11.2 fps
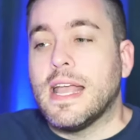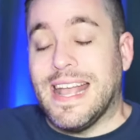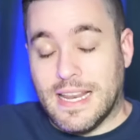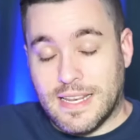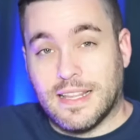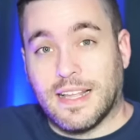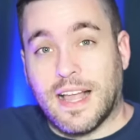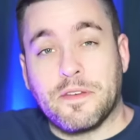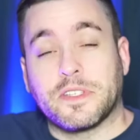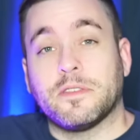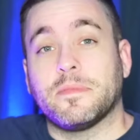And the guy
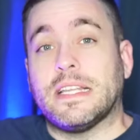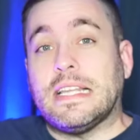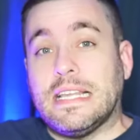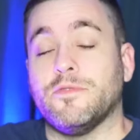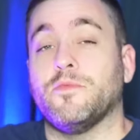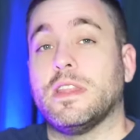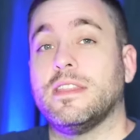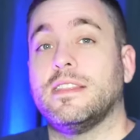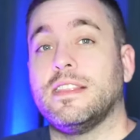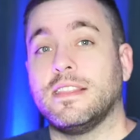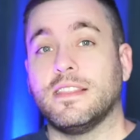was telling me he
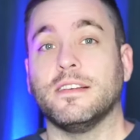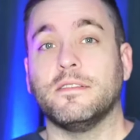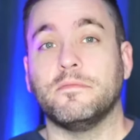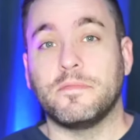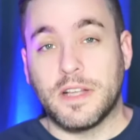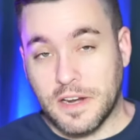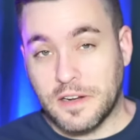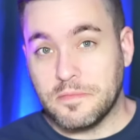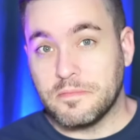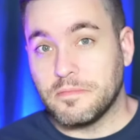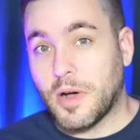when the
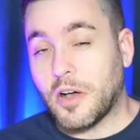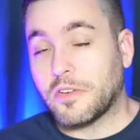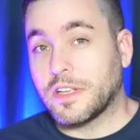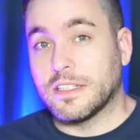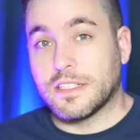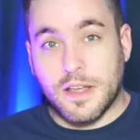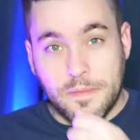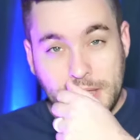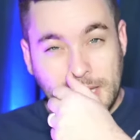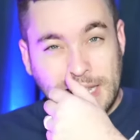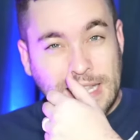Gundam model kits come
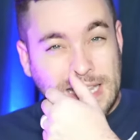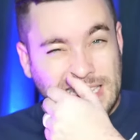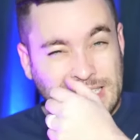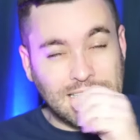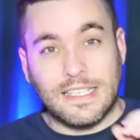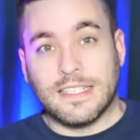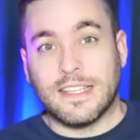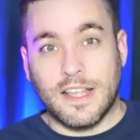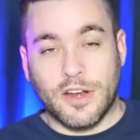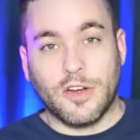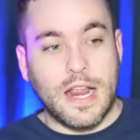in, he sits
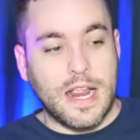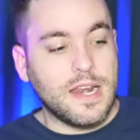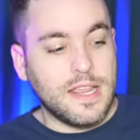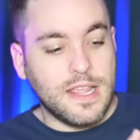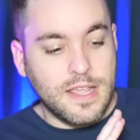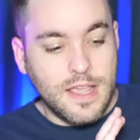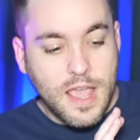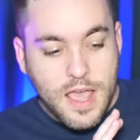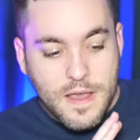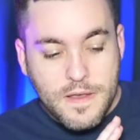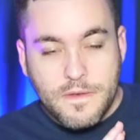there and he
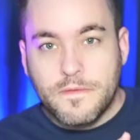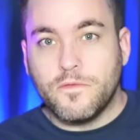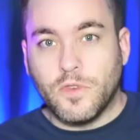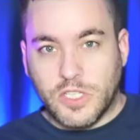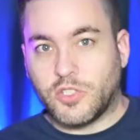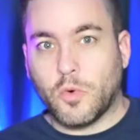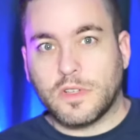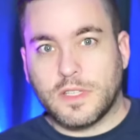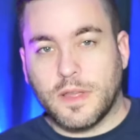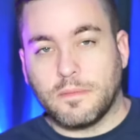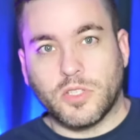restores them.